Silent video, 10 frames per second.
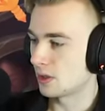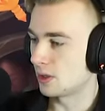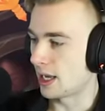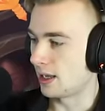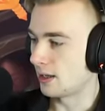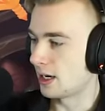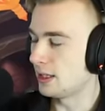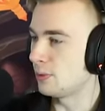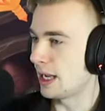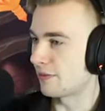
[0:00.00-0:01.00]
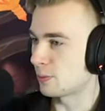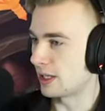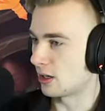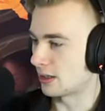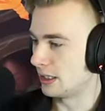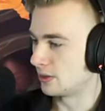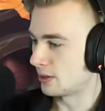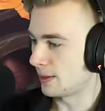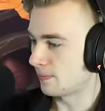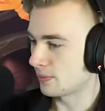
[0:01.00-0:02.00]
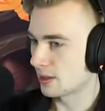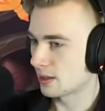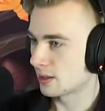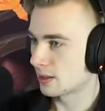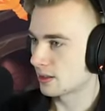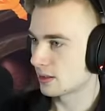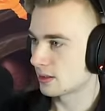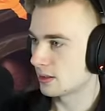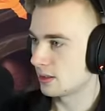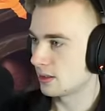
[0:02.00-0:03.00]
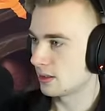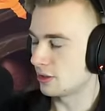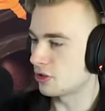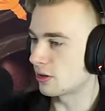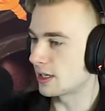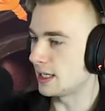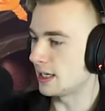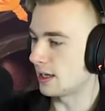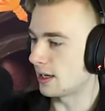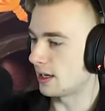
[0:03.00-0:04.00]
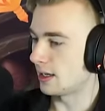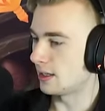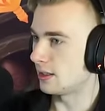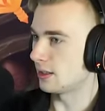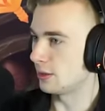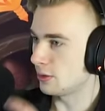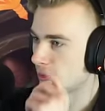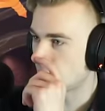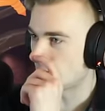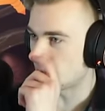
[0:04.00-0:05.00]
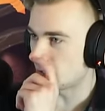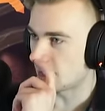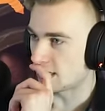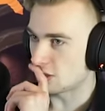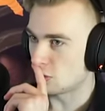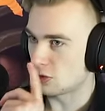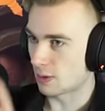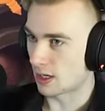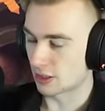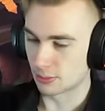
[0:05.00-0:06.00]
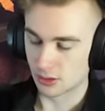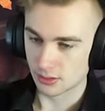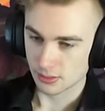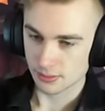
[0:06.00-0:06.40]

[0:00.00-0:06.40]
Okay, I think we have to play Ahri, right? Let's start getting uh, elusive damage in as soon as possible.